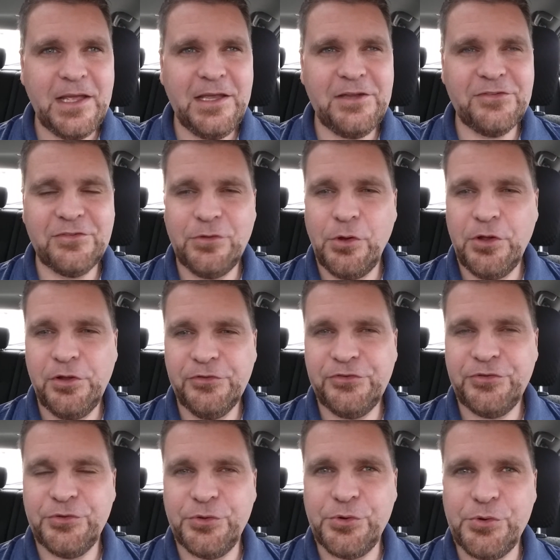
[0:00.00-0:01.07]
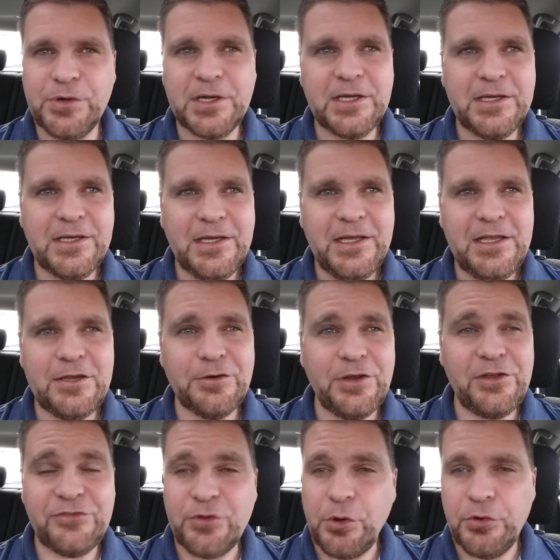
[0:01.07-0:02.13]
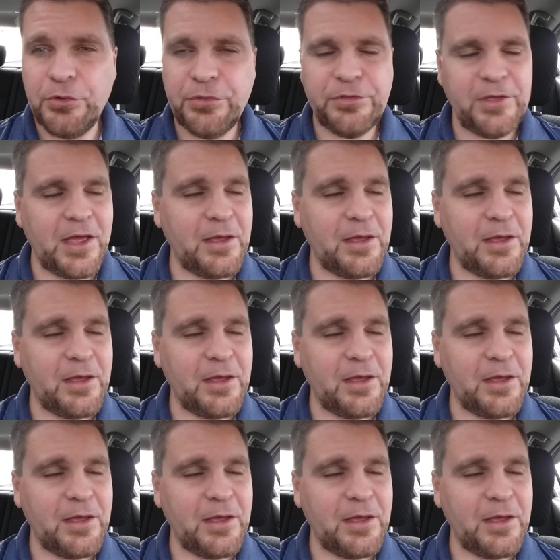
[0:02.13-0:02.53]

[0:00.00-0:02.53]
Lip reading: He's loyal to, his oath.